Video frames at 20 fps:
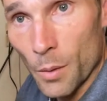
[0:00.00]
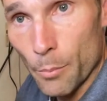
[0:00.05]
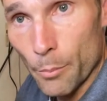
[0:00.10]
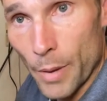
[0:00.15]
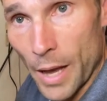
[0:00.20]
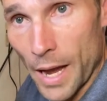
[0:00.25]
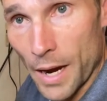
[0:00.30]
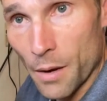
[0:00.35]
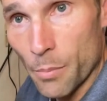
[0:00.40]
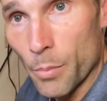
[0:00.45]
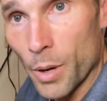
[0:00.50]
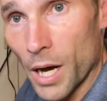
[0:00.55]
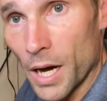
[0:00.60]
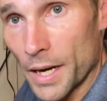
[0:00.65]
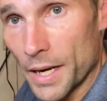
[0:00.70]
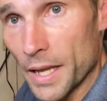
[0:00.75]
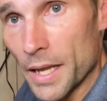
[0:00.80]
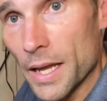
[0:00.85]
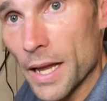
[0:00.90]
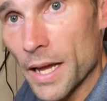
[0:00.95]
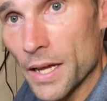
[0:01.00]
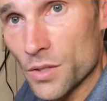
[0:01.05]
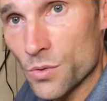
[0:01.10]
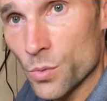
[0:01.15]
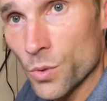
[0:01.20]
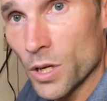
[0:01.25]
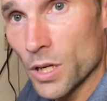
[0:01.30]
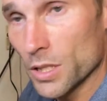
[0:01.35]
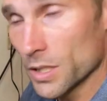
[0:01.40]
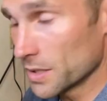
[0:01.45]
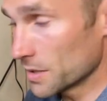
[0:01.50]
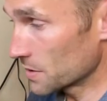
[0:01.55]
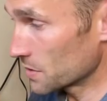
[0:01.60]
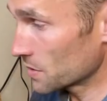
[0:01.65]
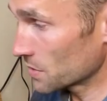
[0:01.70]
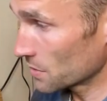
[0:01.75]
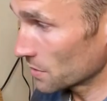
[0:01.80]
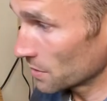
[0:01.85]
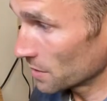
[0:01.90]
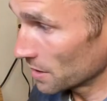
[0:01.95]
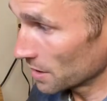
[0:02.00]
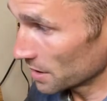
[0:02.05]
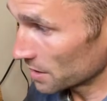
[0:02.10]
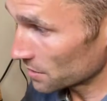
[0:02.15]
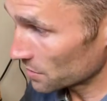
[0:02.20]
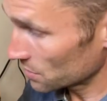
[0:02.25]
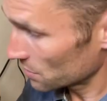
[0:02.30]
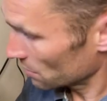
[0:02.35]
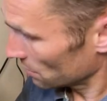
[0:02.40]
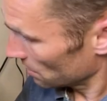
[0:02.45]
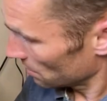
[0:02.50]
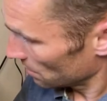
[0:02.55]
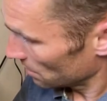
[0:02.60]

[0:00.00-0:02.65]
back body as well as this